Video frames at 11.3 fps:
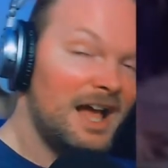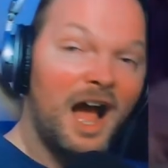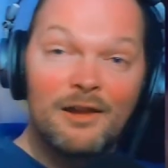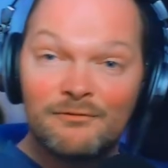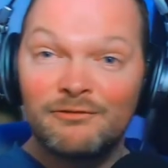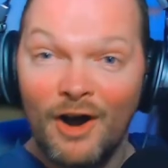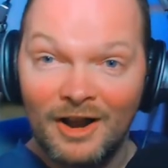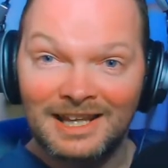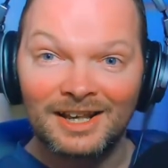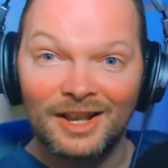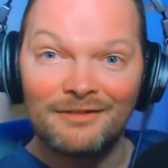I
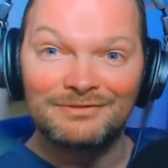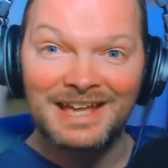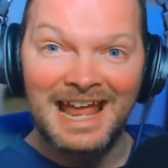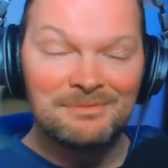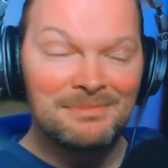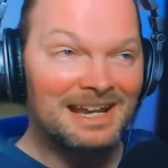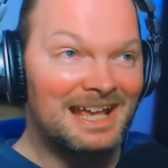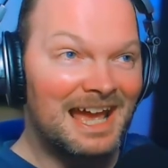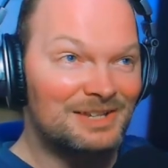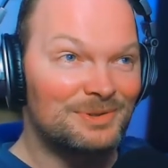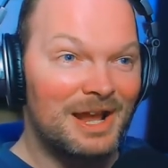fucking loved the
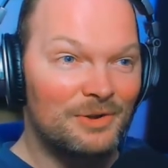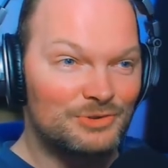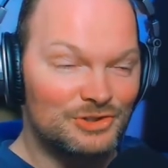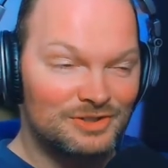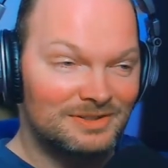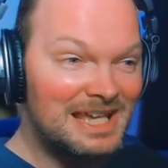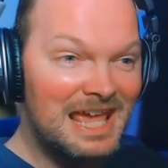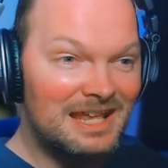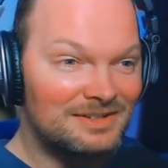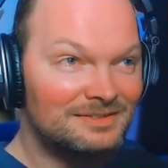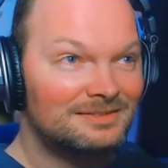Animaniacs when I was a
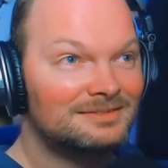kid.